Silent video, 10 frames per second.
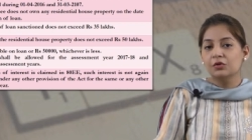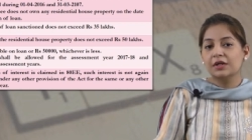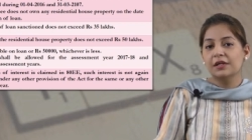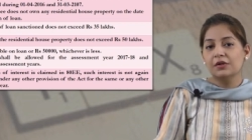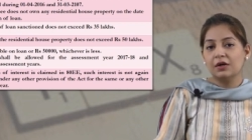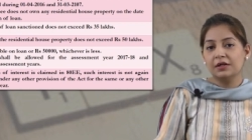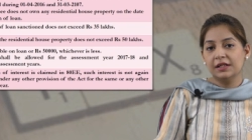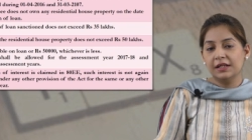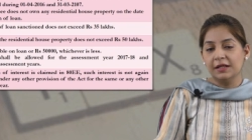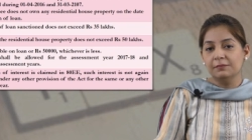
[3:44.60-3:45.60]
you
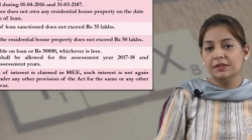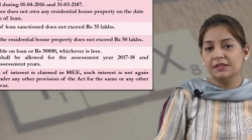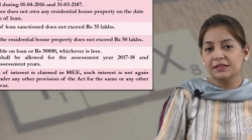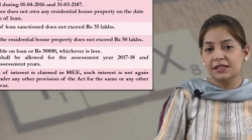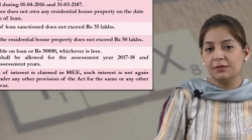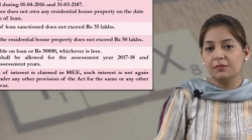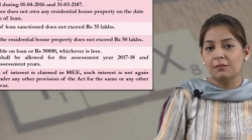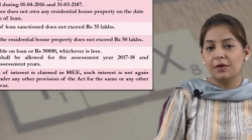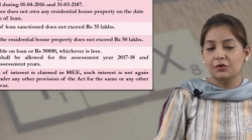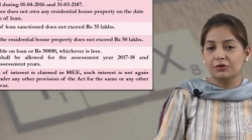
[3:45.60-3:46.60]
cannot claim the same
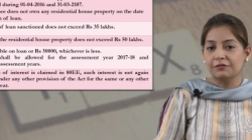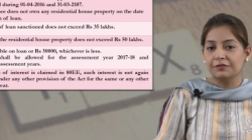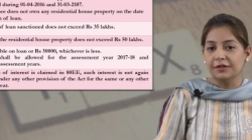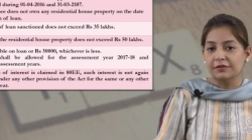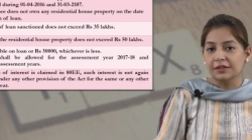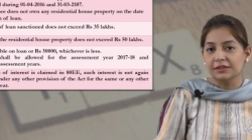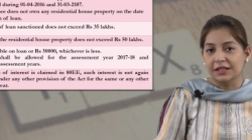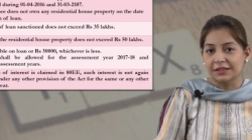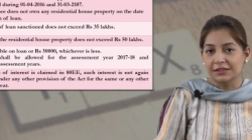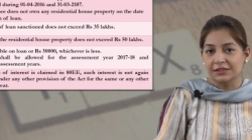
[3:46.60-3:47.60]
amount of interest
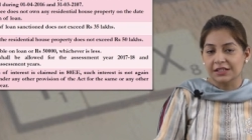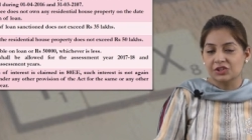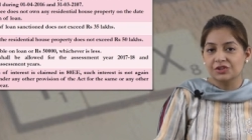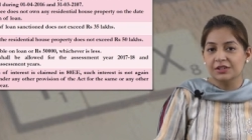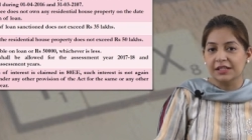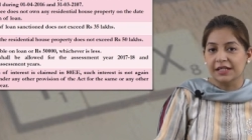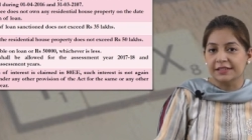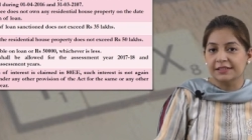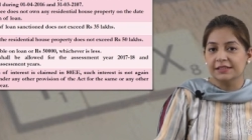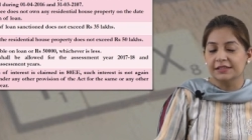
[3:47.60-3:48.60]
under section
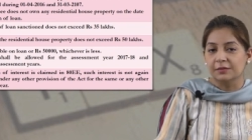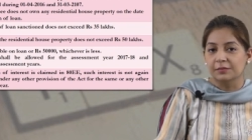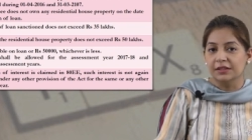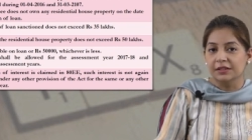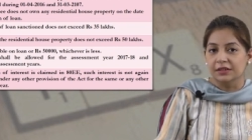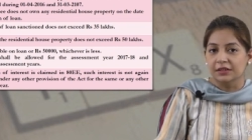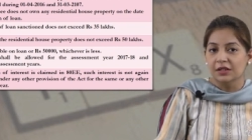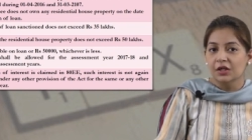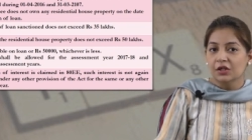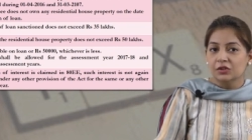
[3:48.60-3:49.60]
80EE.
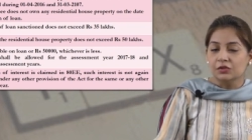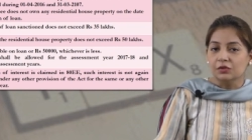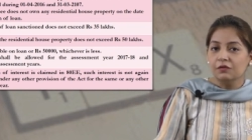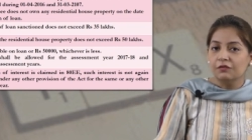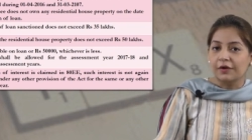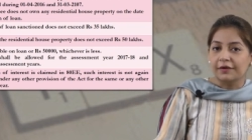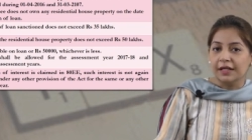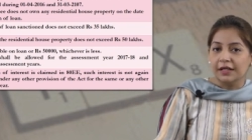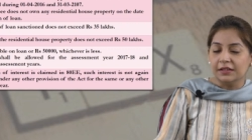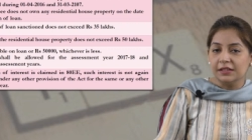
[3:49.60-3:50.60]
So, for
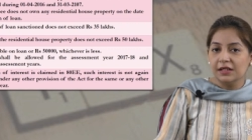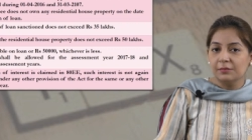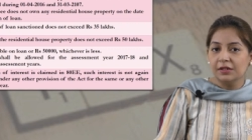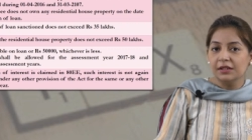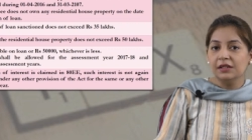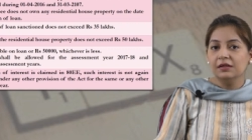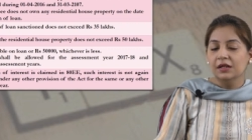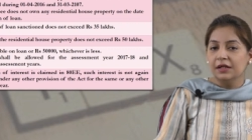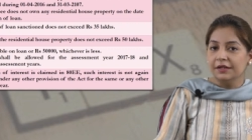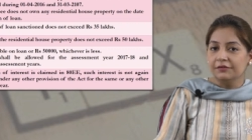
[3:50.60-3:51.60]
80EE
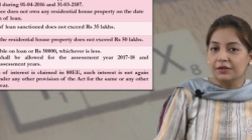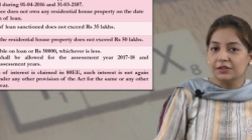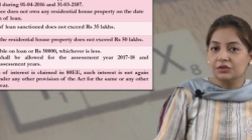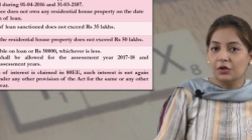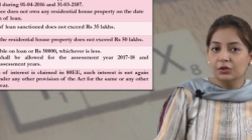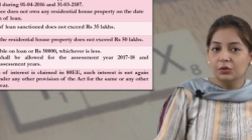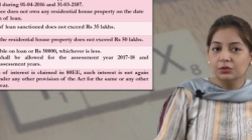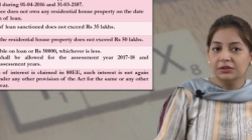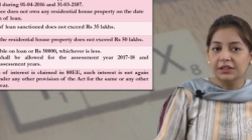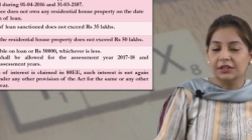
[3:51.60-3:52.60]
interest on
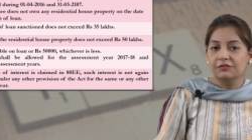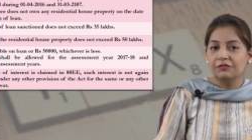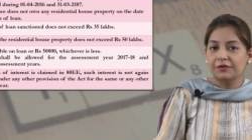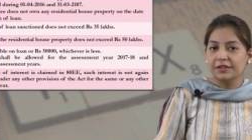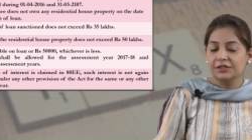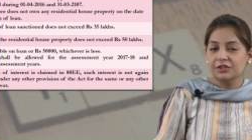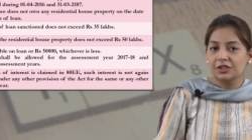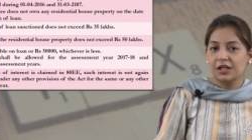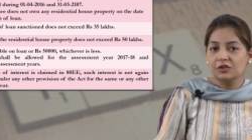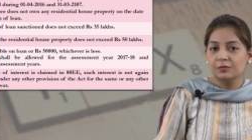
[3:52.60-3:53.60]
loan taken for
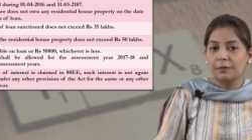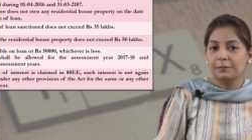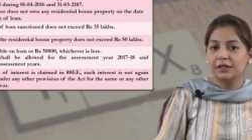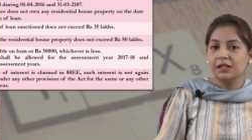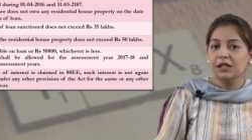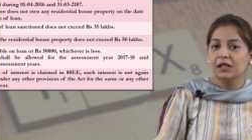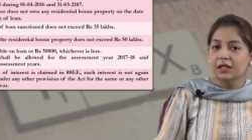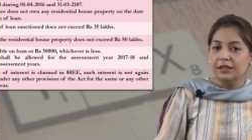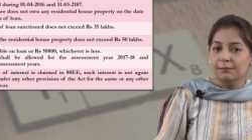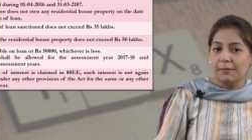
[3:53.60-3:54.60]
residential house property,
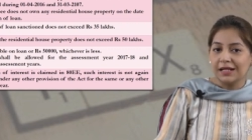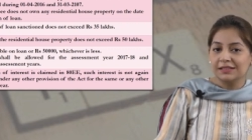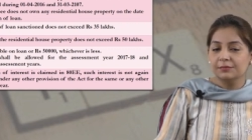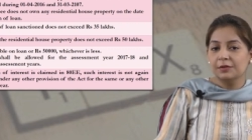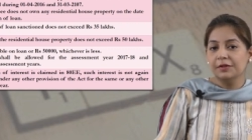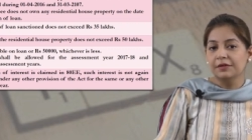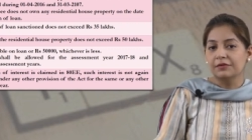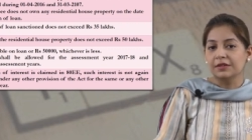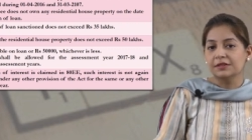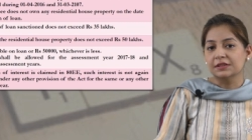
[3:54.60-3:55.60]
the maximum
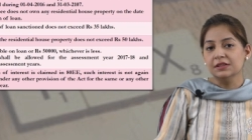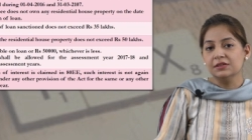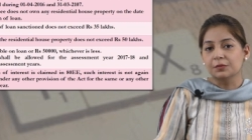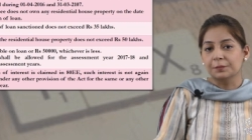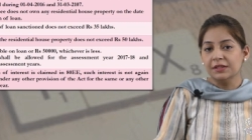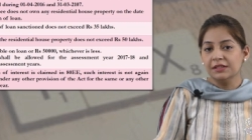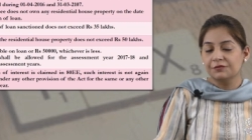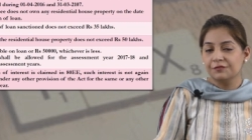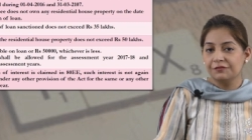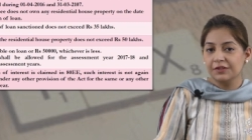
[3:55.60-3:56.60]
interest is
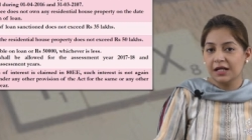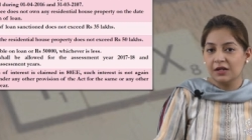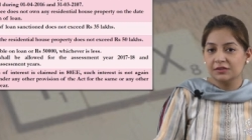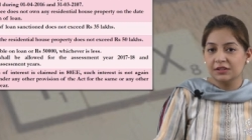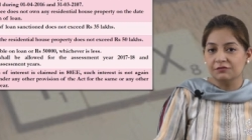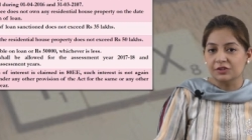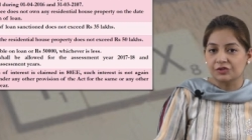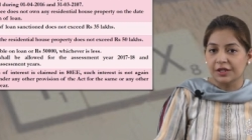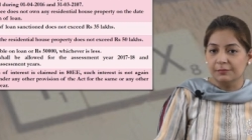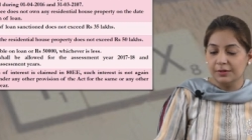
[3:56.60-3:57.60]
rupees 50,000
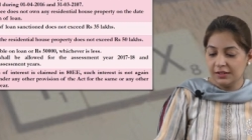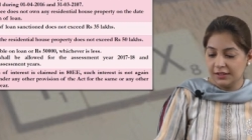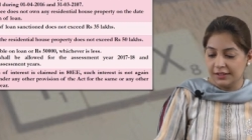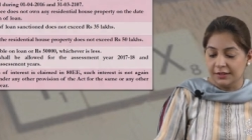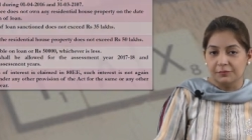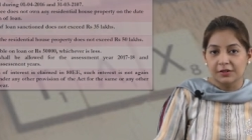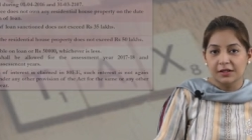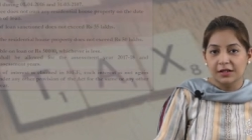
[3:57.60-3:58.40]
which can be claimed.